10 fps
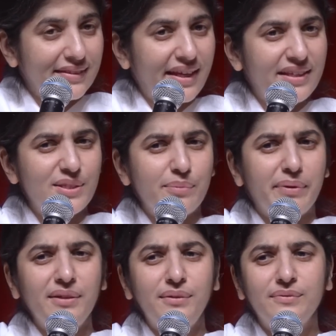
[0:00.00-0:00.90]
And in
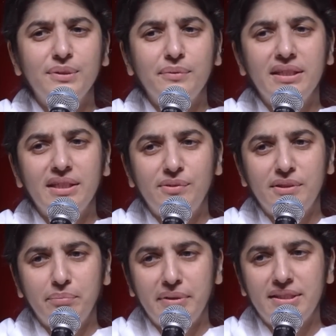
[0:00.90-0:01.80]
spite of doing
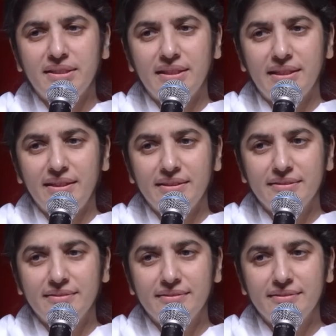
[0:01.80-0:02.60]
it repeatedly,